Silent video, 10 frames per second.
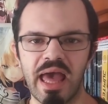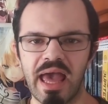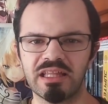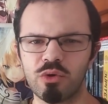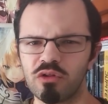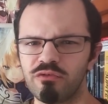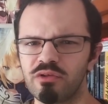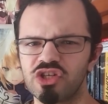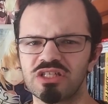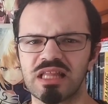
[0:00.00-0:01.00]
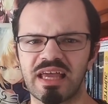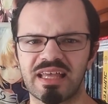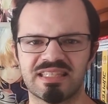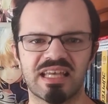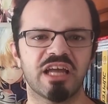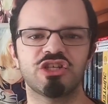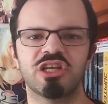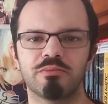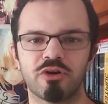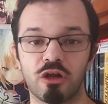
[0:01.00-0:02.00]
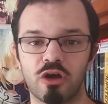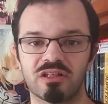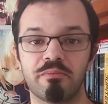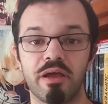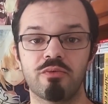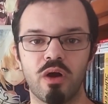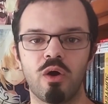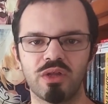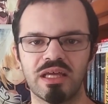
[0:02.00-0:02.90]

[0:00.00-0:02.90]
and they will feel just like a side chamber along the main road